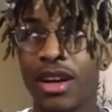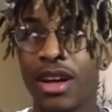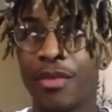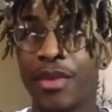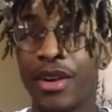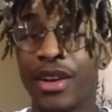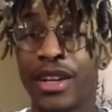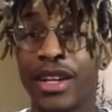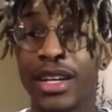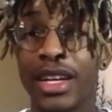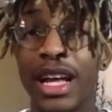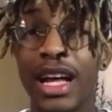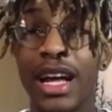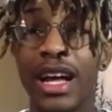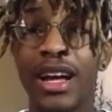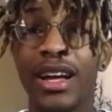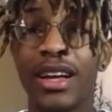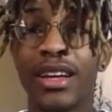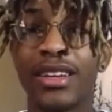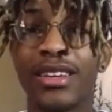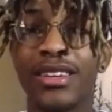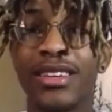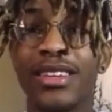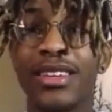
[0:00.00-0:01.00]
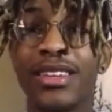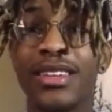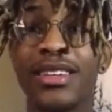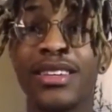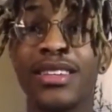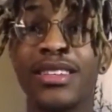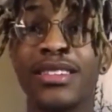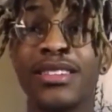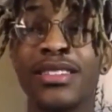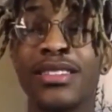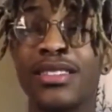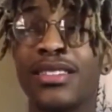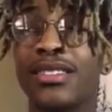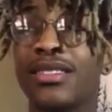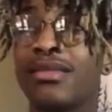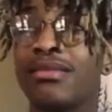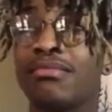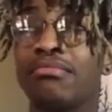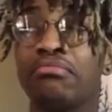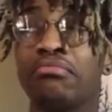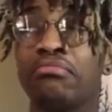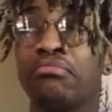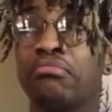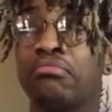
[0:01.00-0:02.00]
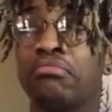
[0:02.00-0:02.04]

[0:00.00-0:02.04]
about a guy is